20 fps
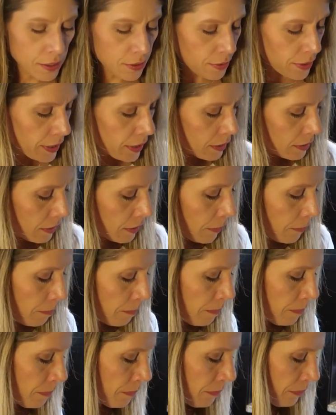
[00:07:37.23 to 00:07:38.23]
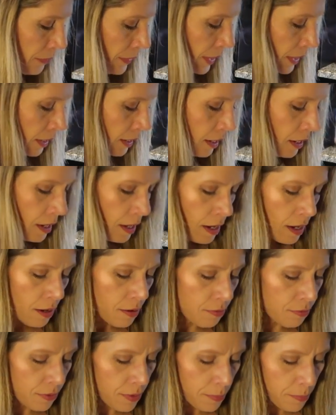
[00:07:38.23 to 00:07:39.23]
earrings
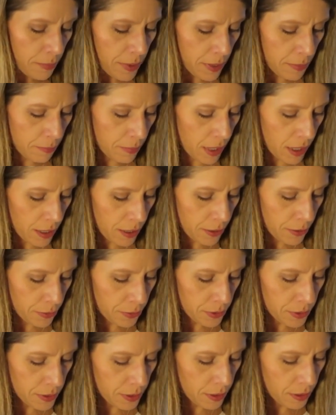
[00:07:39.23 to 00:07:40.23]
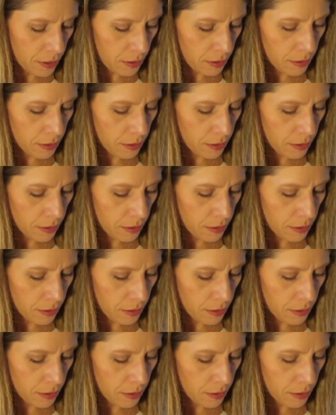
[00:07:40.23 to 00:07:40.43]
from Mint Mongoose.